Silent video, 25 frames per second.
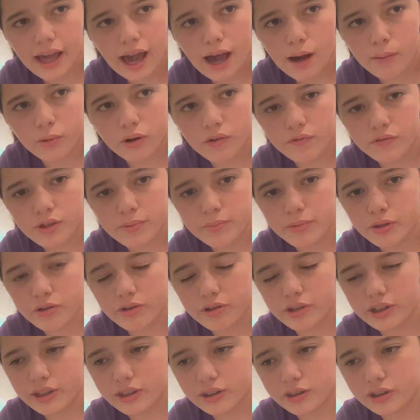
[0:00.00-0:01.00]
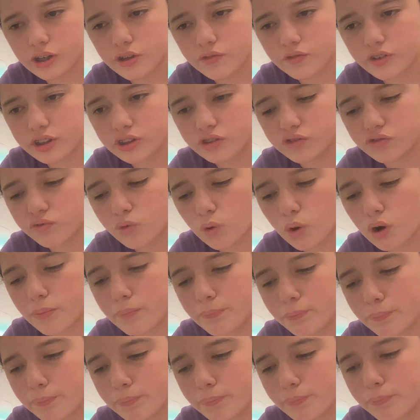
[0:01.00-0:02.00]
hour of community service
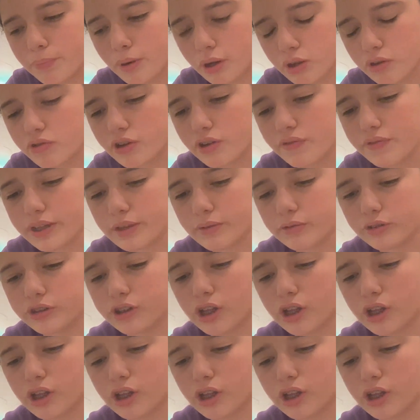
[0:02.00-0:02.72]
for book reviews.